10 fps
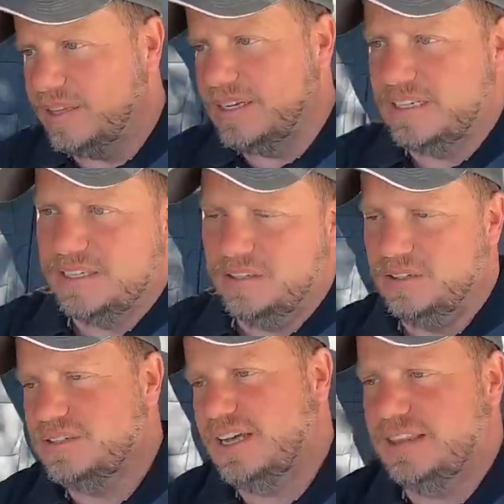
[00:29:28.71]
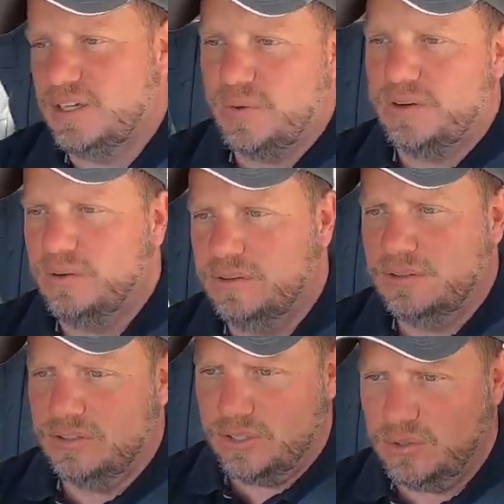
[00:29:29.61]
the details on the
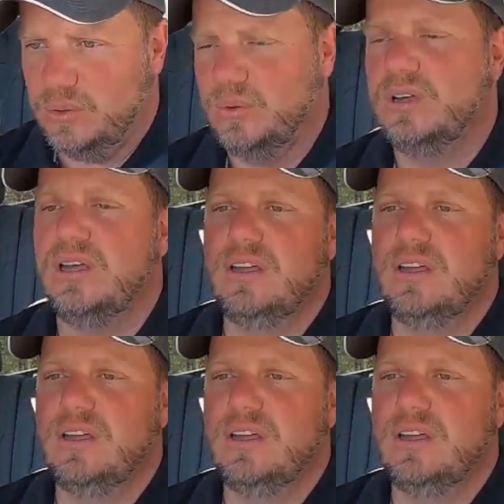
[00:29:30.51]
2022